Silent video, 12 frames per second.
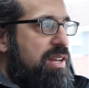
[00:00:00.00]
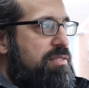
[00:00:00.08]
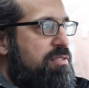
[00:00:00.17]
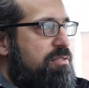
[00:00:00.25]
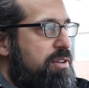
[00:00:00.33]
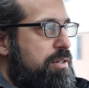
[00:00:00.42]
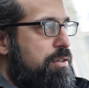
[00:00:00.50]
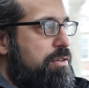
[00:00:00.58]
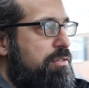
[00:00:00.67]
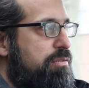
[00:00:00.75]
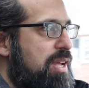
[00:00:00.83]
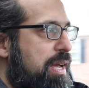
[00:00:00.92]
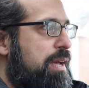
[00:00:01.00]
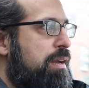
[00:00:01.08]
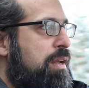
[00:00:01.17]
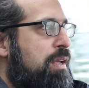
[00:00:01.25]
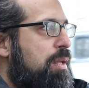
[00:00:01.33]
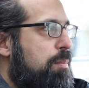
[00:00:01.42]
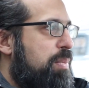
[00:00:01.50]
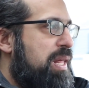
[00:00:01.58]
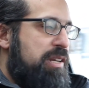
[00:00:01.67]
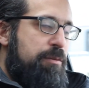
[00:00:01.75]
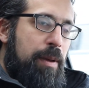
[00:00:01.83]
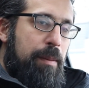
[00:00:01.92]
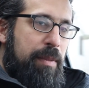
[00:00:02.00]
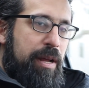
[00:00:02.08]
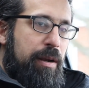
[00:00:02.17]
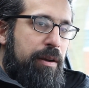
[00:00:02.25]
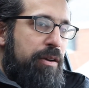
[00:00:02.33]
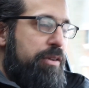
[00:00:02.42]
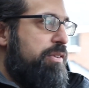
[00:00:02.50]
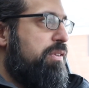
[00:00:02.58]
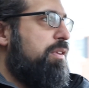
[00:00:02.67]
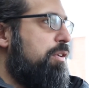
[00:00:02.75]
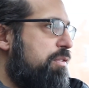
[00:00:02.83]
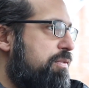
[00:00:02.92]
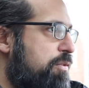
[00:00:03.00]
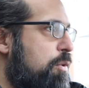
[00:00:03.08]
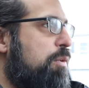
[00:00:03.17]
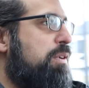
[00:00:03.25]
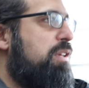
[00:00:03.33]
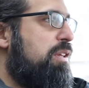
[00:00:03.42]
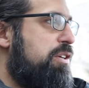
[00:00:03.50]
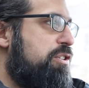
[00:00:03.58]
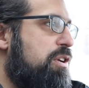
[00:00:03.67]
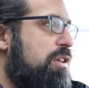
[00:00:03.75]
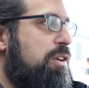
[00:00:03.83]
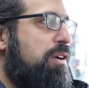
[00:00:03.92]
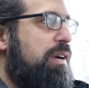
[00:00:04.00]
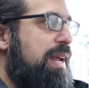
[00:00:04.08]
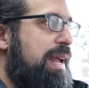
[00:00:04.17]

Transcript: safety features. You've got blind spot monitors, there's forward collision alert